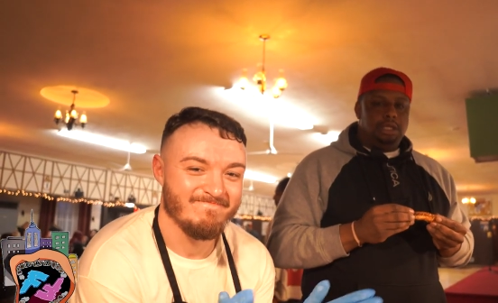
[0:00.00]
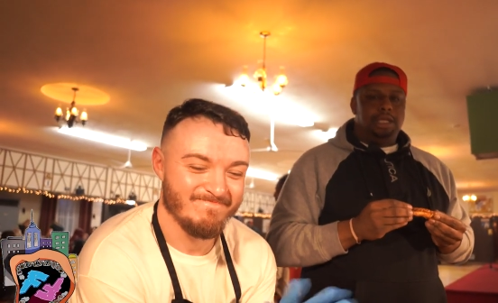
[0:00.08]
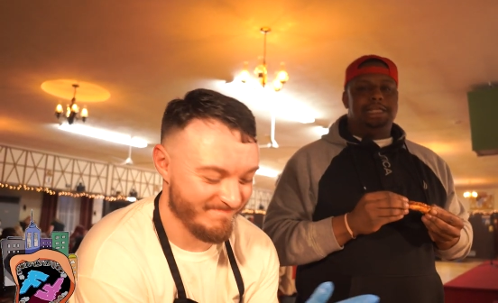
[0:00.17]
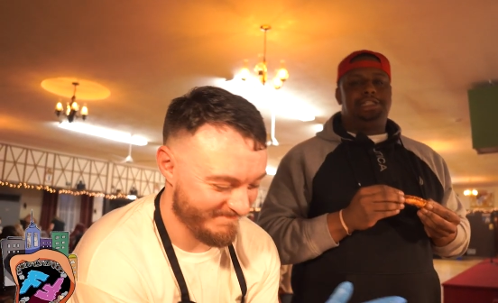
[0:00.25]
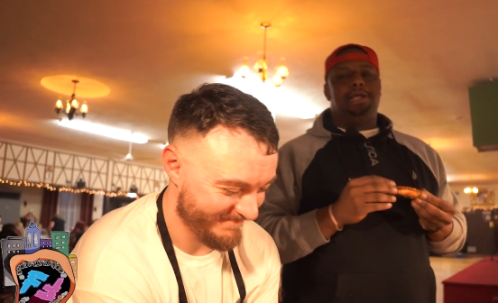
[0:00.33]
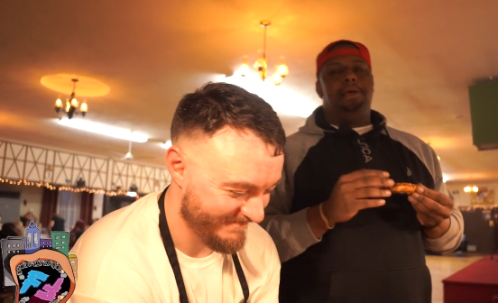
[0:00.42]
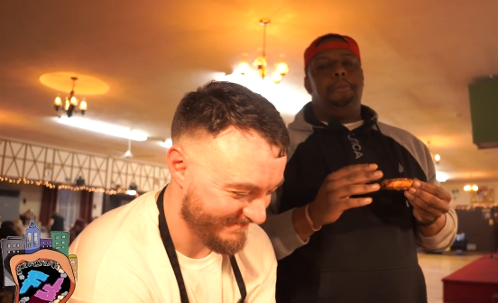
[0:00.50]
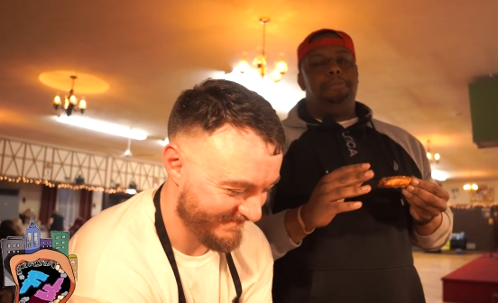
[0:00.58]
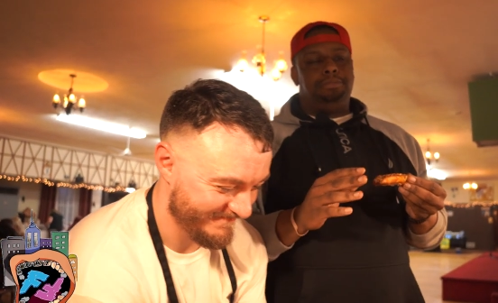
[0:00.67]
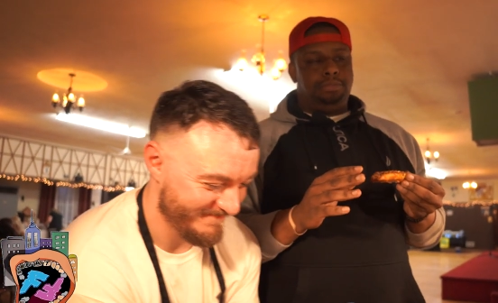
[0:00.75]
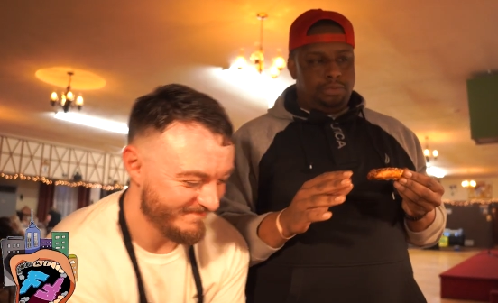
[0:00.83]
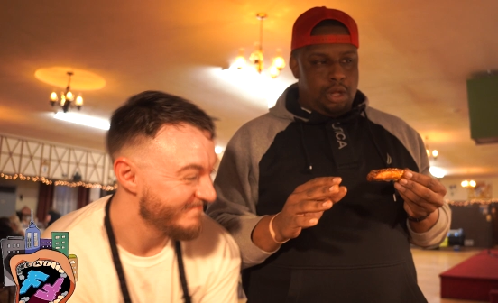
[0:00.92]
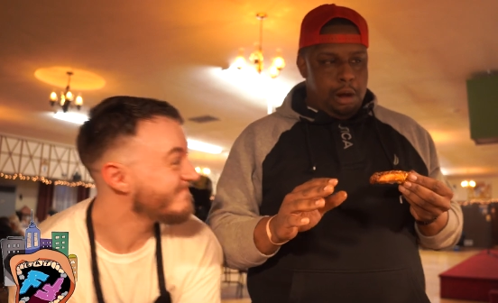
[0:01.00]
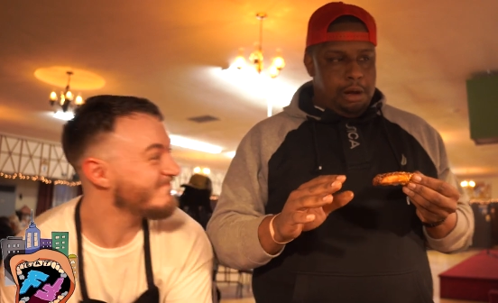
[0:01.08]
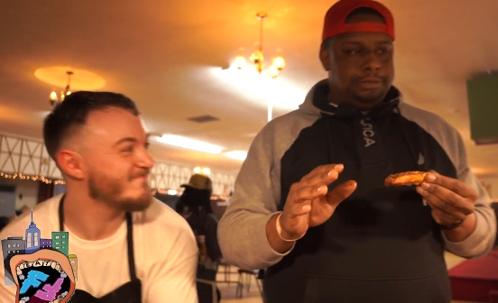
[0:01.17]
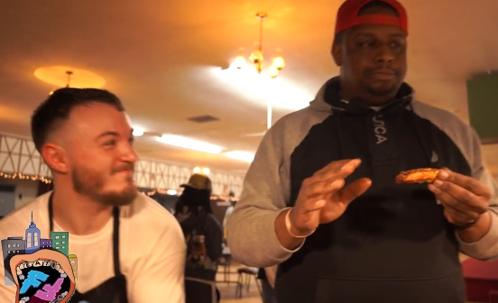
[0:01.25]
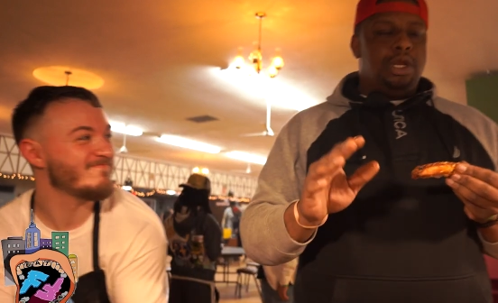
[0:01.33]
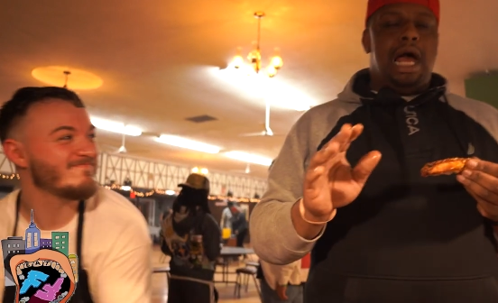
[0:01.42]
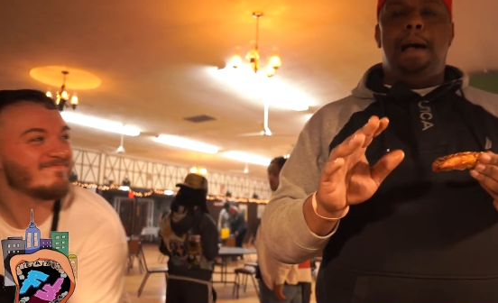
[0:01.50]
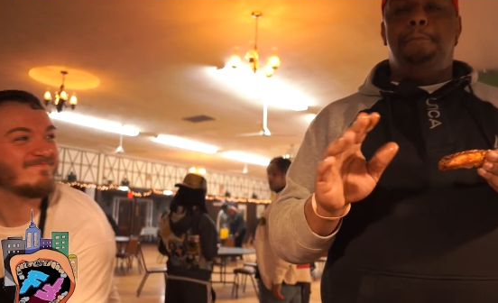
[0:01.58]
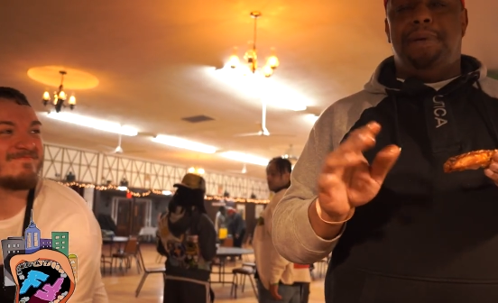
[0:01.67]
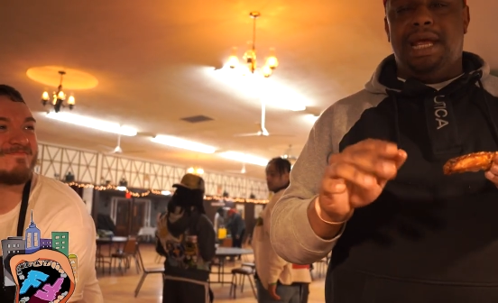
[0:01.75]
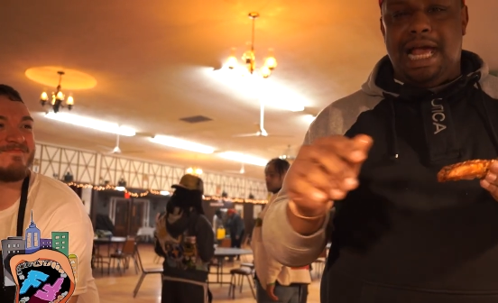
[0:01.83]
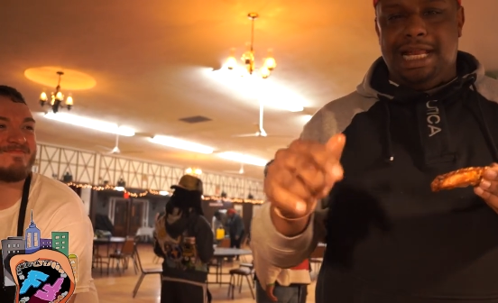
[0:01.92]
Speaker 1: Listen. I'm
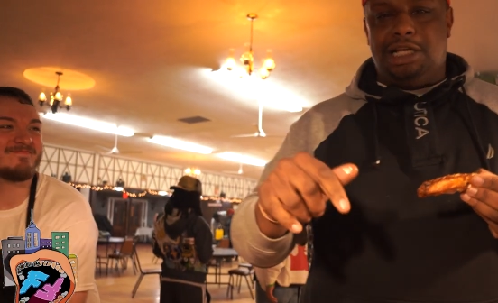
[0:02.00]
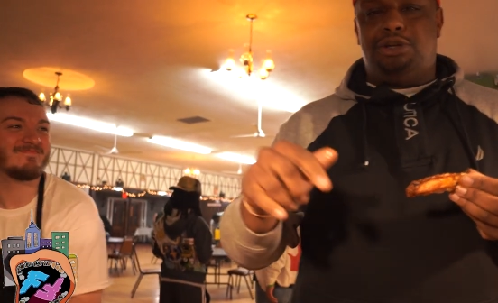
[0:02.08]
big on the